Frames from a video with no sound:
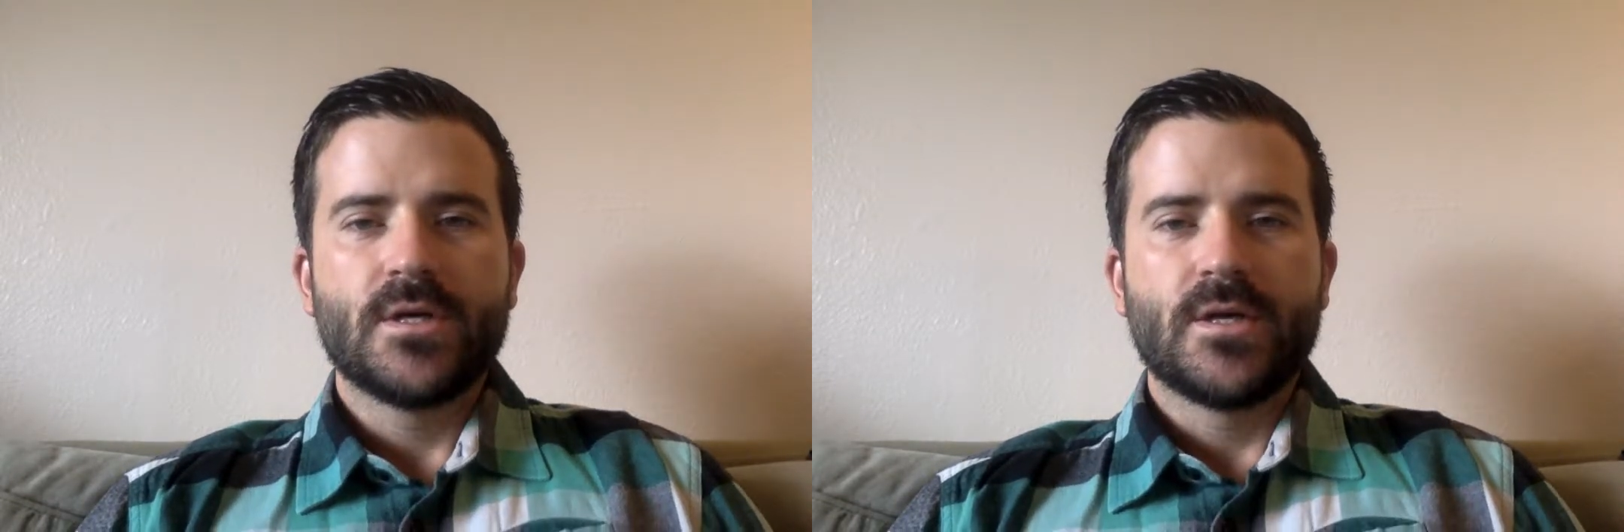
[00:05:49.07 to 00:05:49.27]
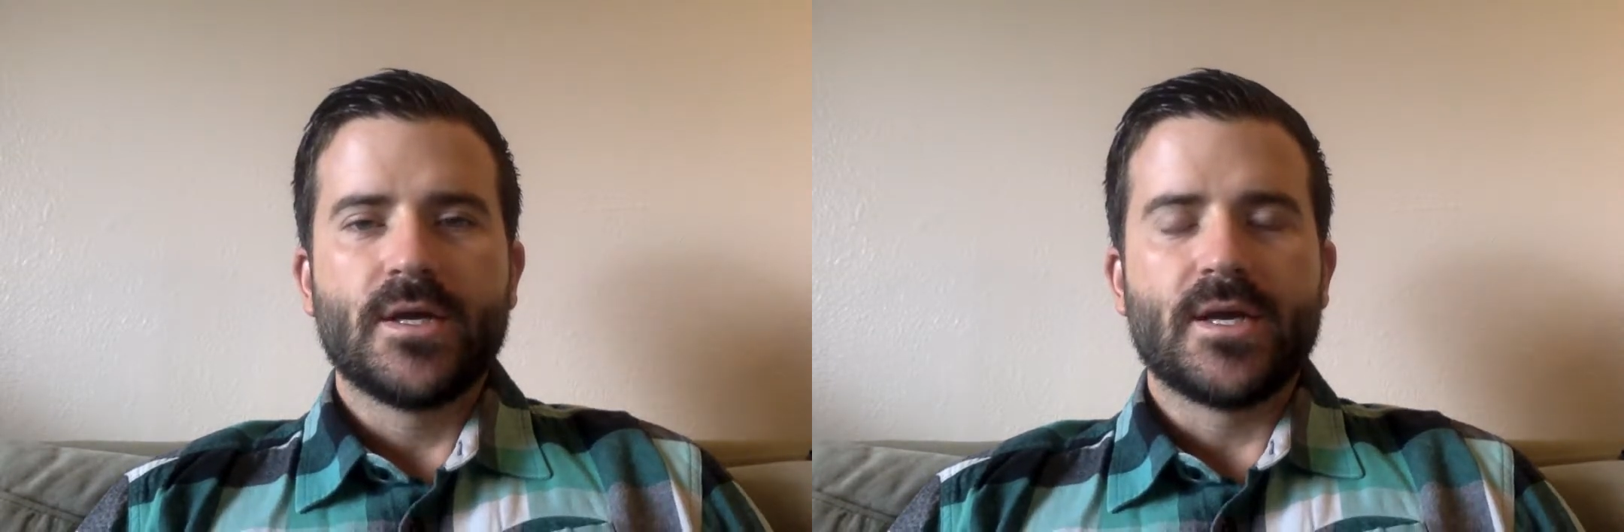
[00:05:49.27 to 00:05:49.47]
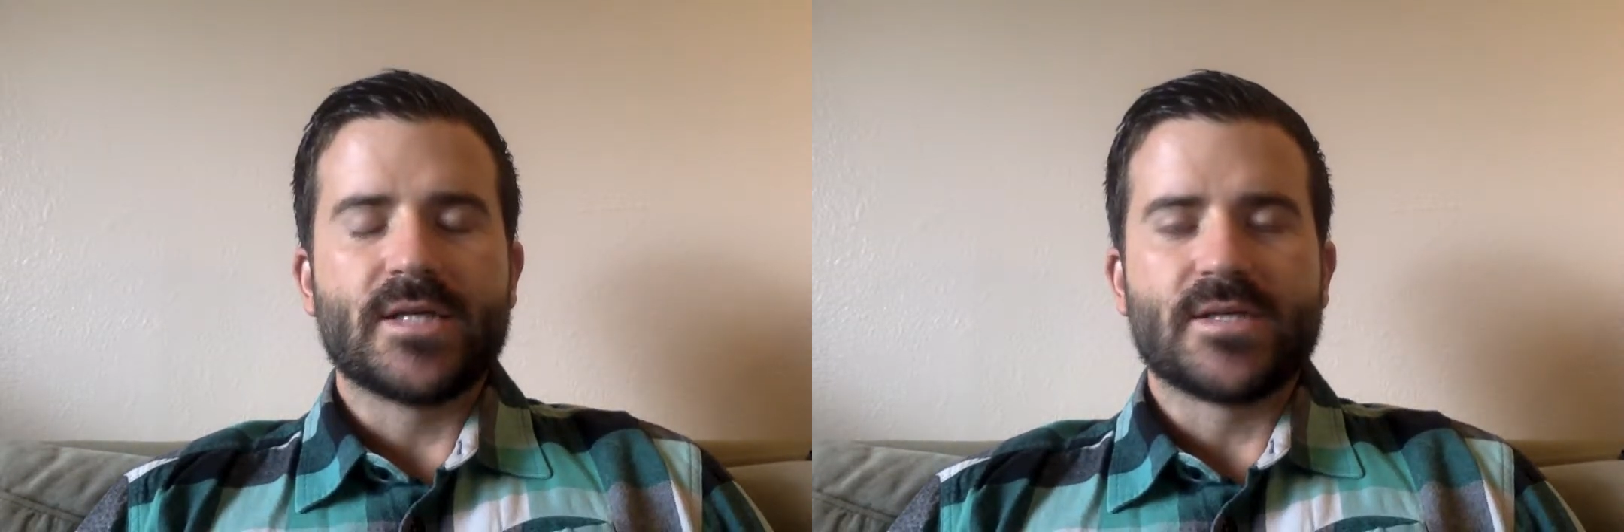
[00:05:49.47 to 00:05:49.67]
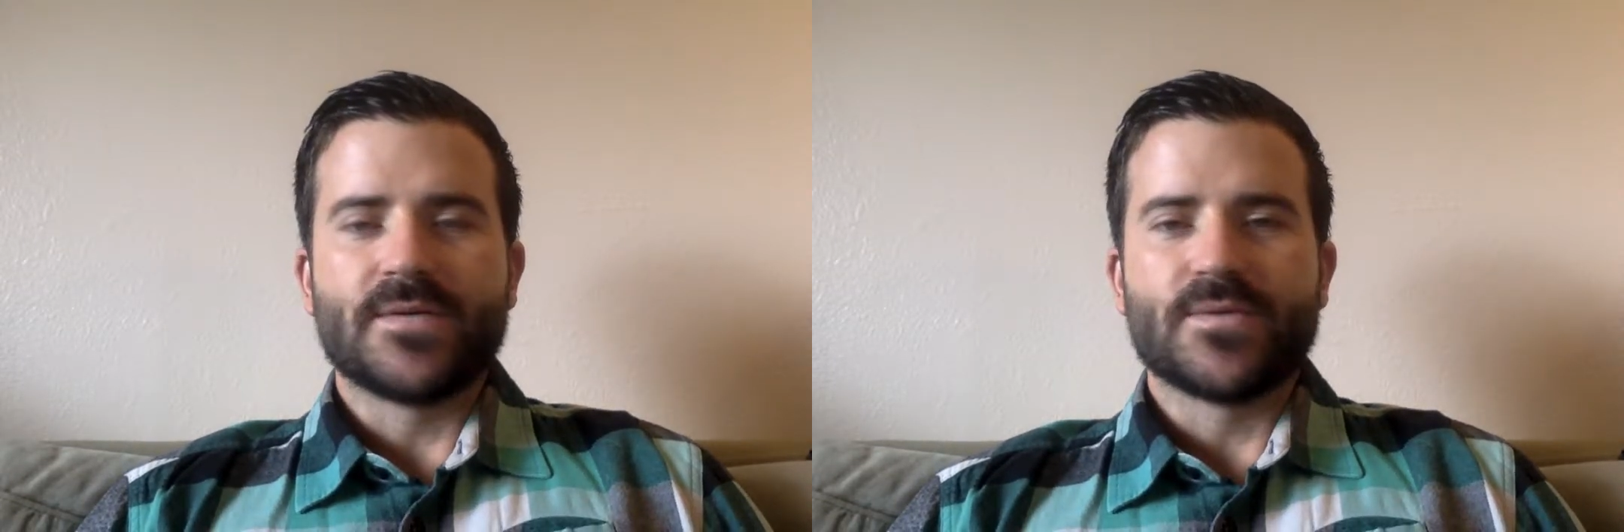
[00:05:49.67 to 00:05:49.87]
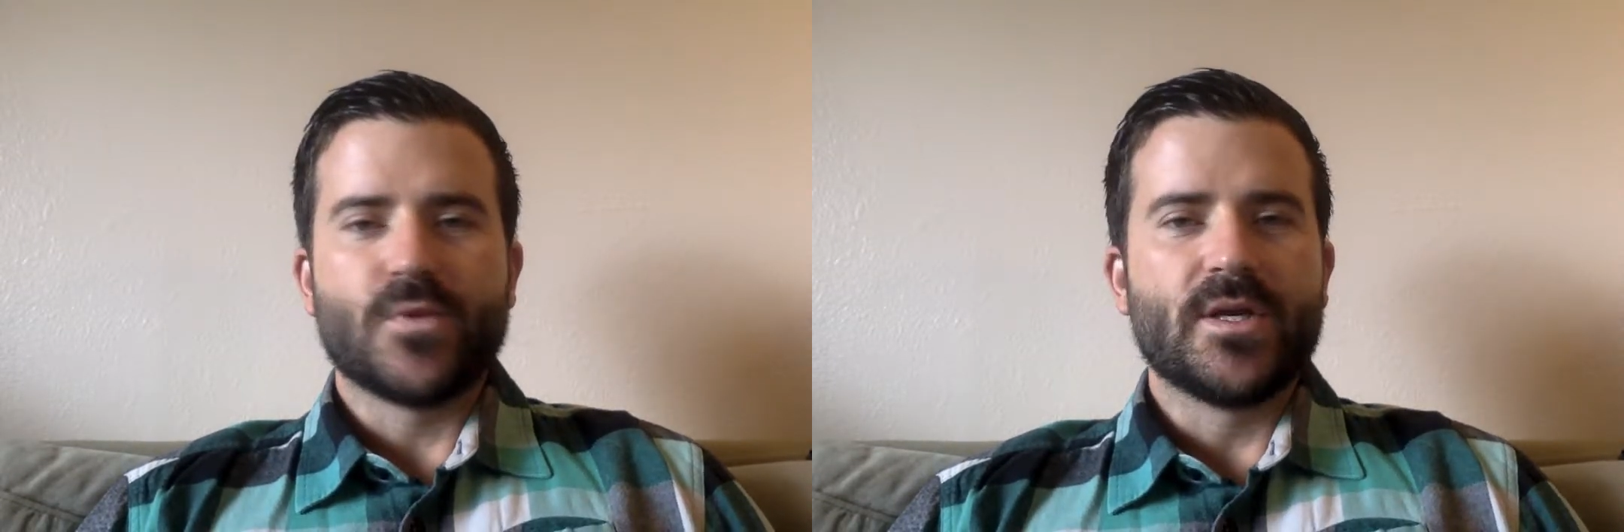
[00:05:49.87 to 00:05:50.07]
And as I
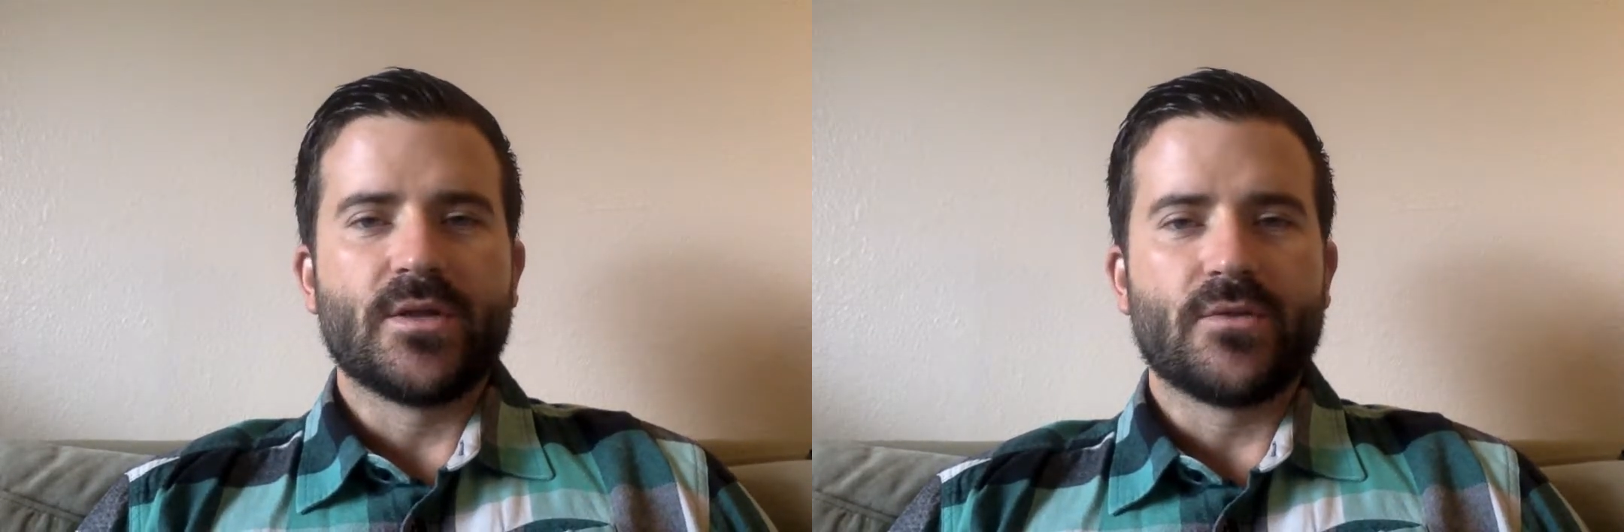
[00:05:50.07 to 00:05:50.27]
was reading